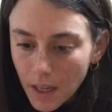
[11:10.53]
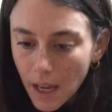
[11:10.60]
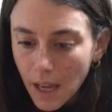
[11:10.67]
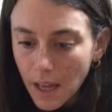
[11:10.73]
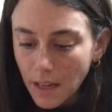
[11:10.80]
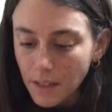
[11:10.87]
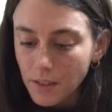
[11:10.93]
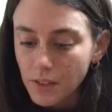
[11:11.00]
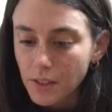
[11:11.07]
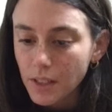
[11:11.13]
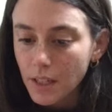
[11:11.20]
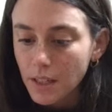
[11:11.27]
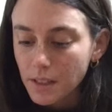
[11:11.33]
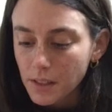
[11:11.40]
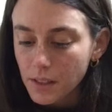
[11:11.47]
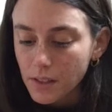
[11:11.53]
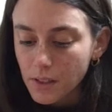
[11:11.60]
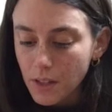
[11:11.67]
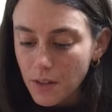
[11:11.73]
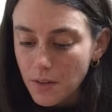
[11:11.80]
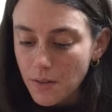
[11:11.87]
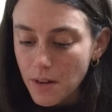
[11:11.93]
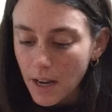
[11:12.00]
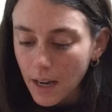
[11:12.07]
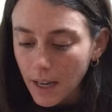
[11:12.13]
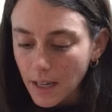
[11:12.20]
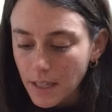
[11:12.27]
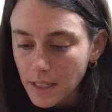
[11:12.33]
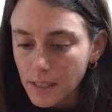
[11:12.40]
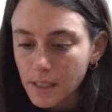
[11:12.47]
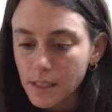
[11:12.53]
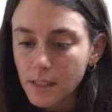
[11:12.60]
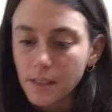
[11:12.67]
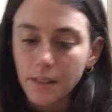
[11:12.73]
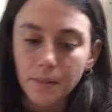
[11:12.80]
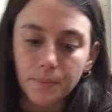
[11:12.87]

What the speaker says: And it's just so nice.